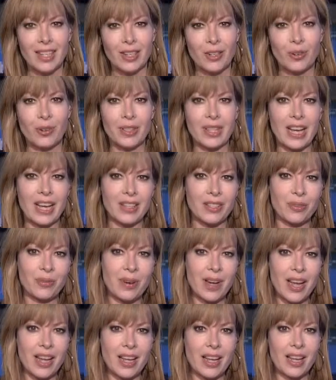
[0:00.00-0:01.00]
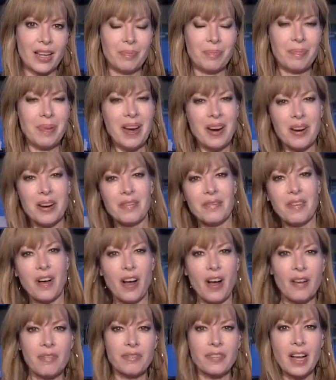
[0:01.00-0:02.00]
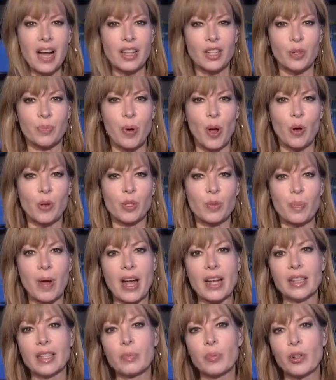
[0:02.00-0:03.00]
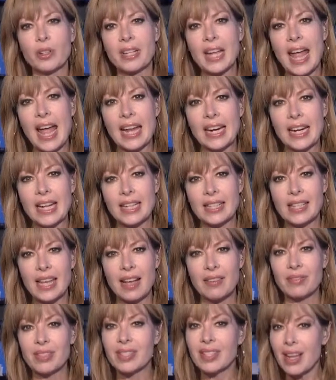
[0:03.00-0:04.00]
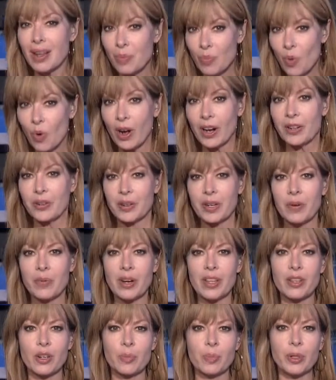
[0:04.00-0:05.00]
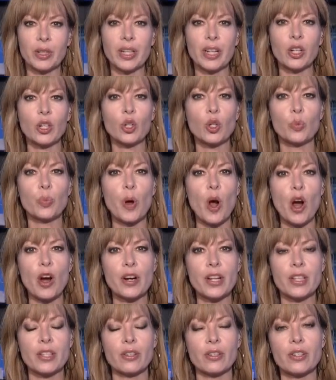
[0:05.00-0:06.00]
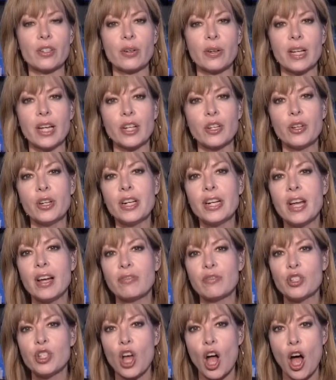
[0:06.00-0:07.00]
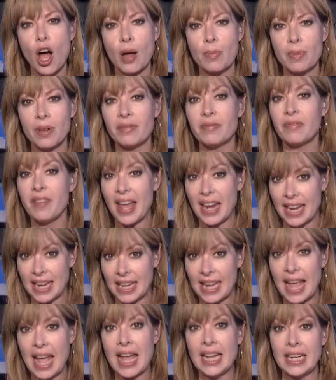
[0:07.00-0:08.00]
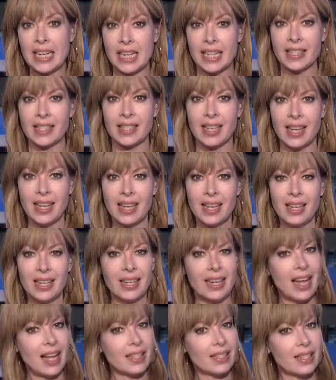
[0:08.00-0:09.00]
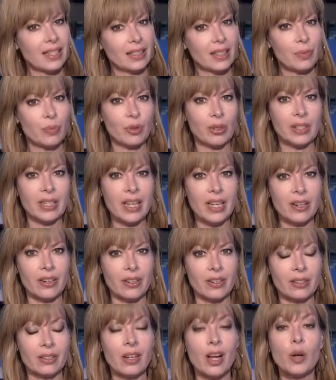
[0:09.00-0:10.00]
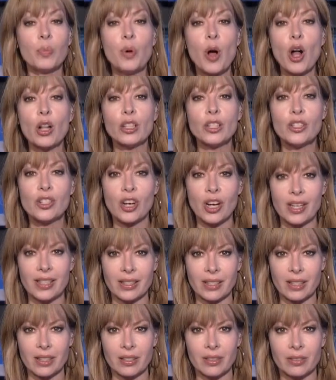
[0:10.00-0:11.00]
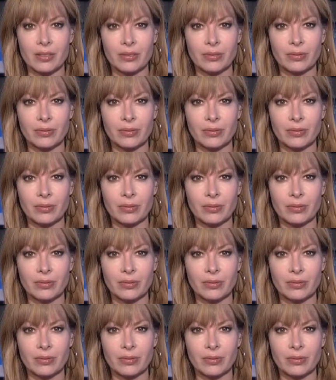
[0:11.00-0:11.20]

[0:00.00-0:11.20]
Well, that's right. A pair of off color posts by Liberal candidates have some wondering whether political parties are doing a good enough job of vetting candidates. And has the Liberal leader apologizing?